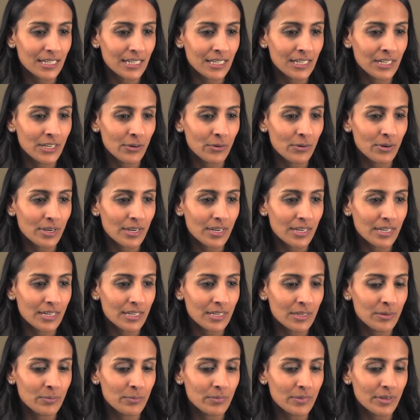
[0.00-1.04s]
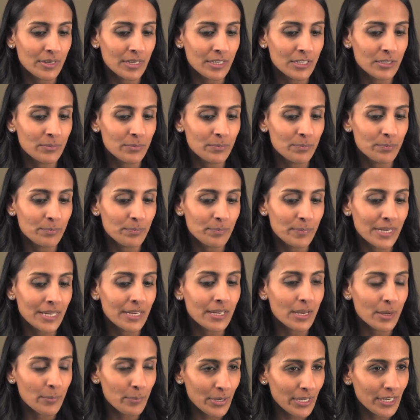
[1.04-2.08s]
you know, in, in
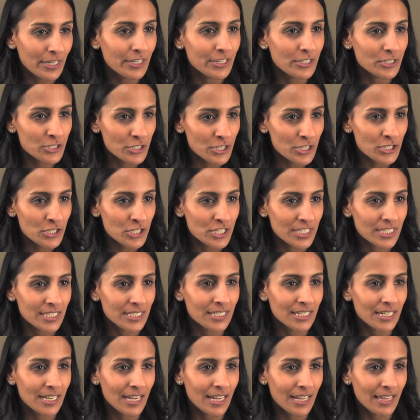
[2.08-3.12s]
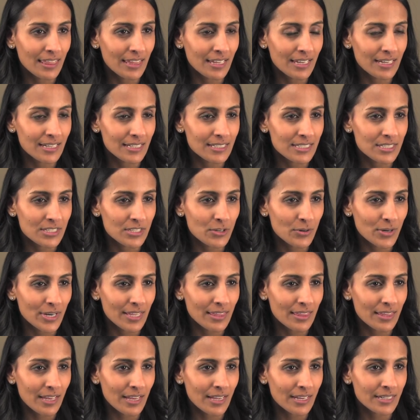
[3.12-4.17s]
being a pediatrician, I think it's
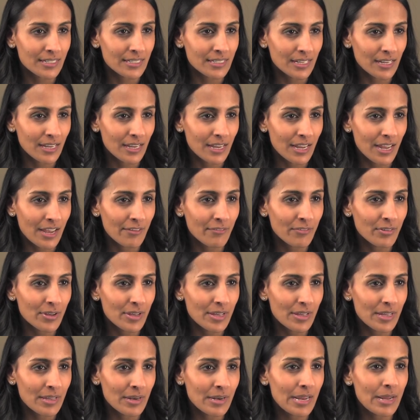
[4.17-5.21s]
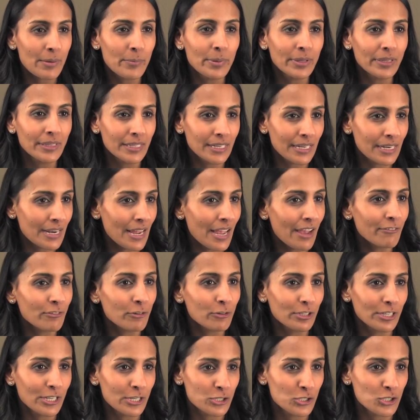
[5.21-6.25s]
great that I have an ability to have a
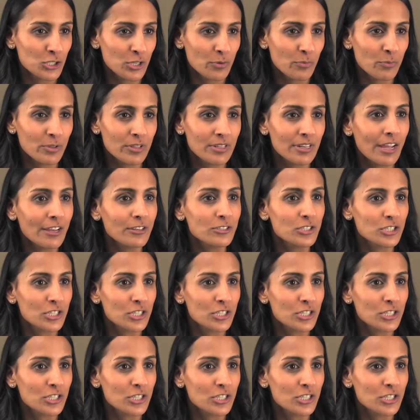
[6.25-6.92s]
relationship with not